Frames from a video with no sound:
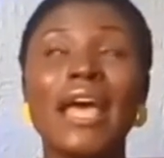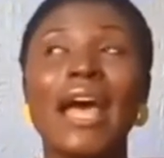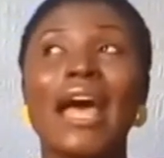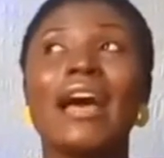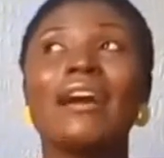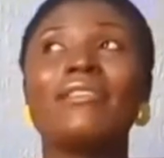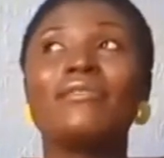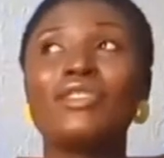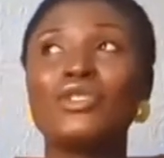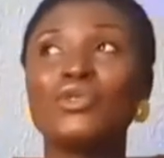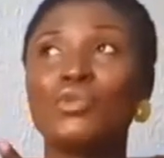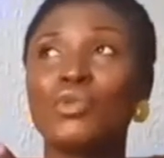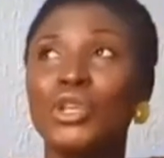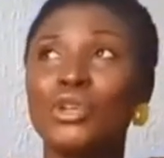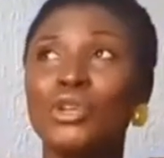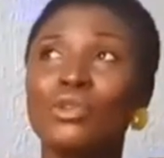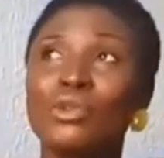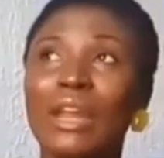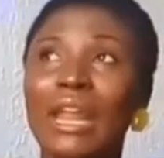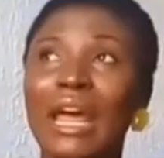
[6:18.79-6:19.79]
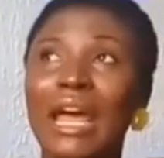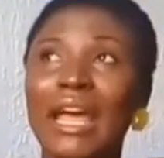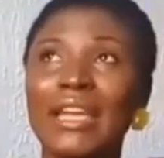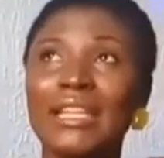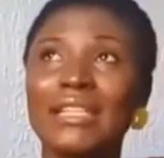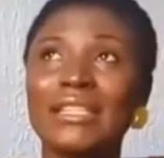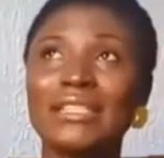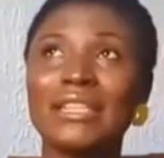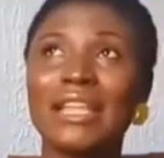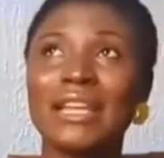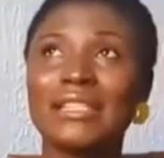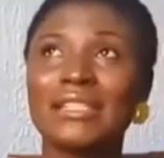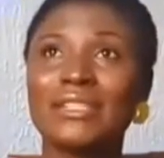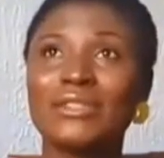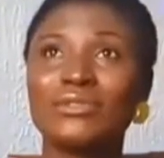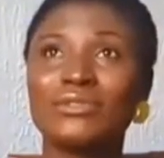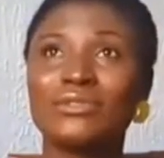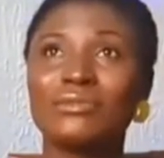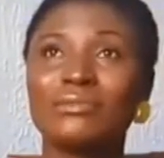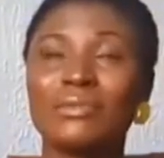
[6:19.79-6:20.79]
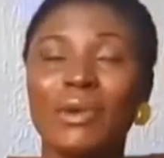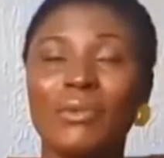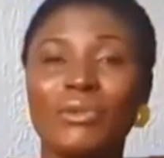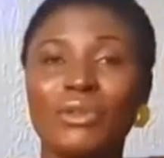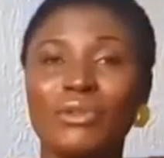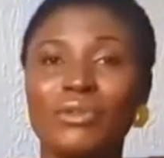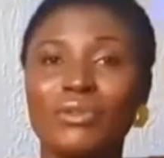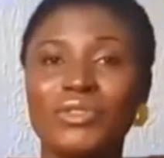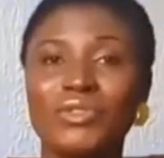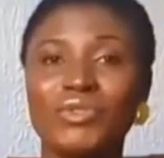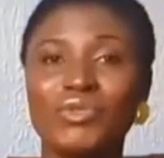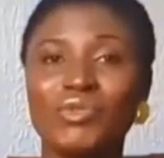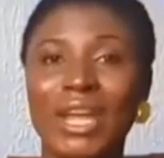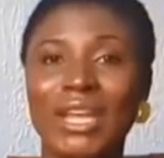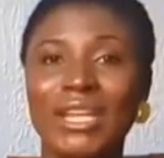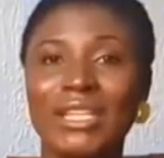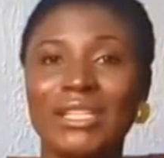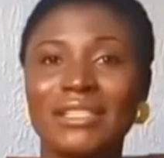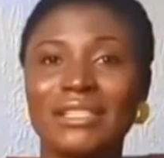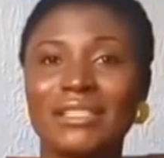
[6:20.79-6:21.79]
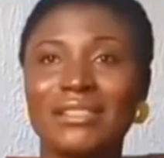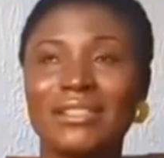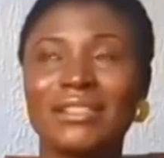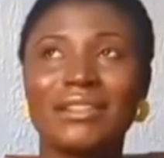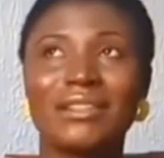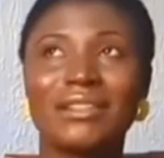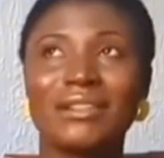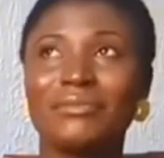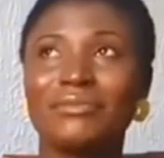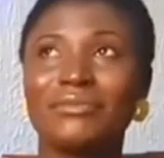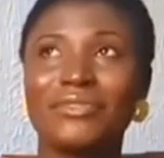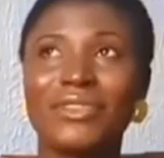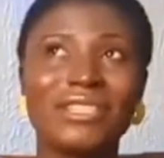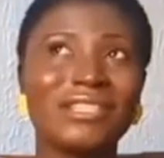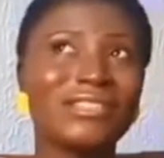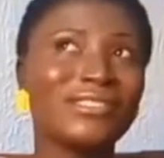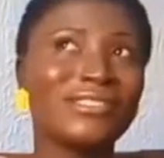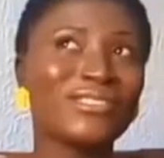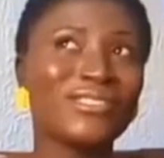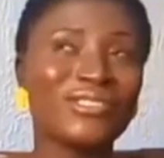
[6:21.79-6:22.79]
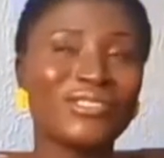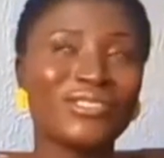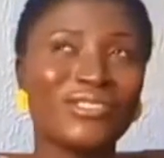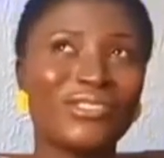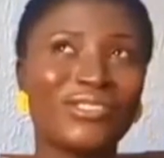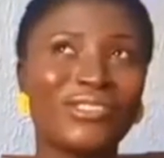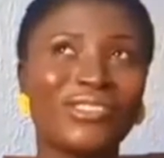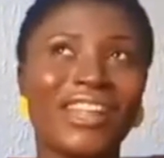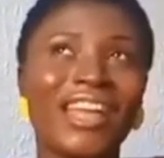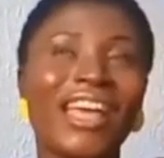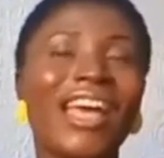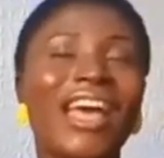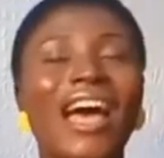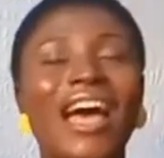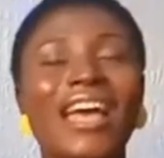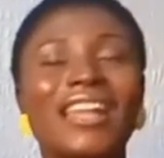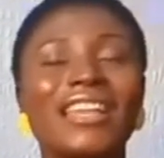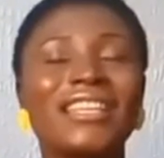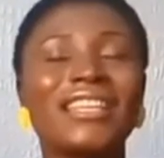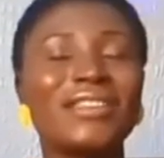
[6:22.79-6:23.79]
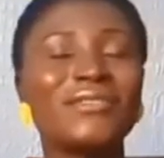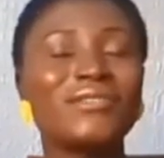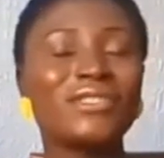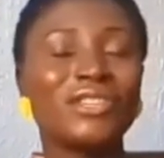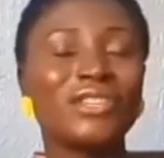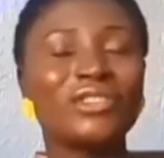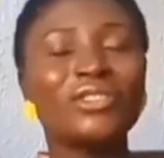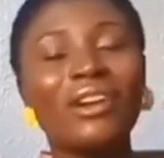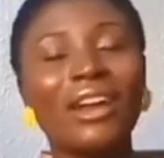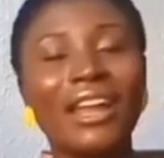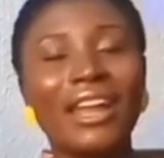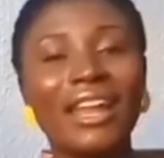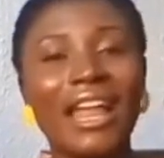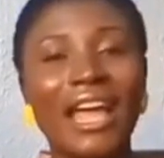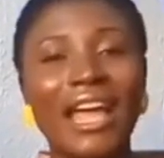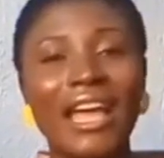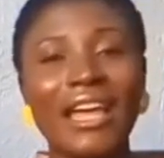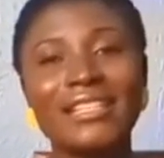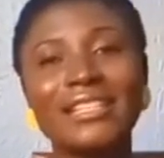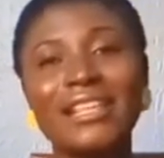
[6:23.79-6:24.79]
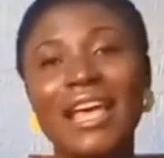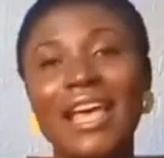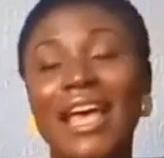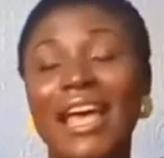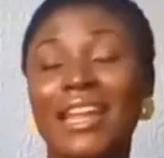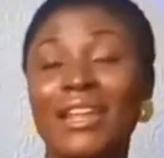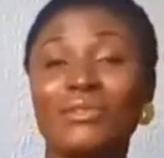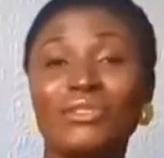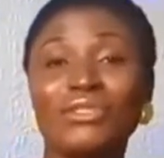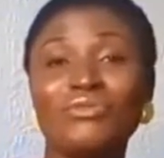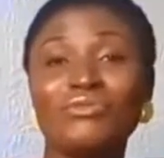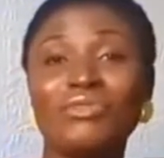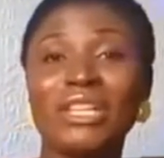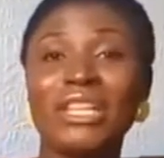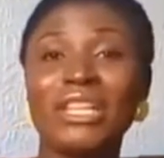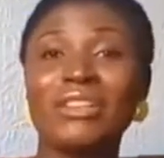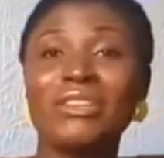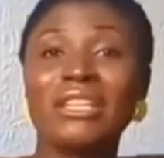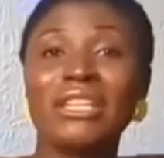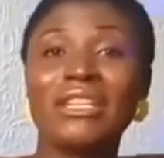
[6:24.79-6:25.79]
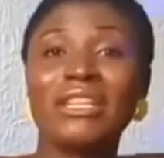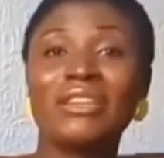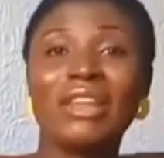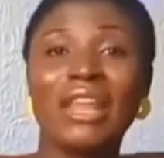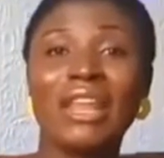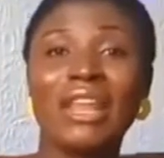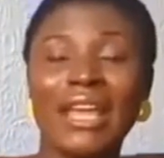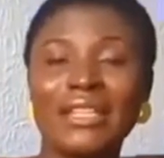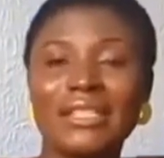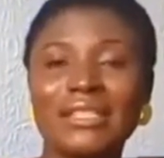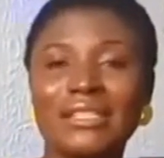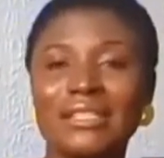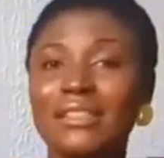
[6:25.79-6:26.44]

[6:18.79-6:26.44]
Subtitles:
I have this window light that, my window is right facing the sun and it gives natural light and I wouldn't really need light.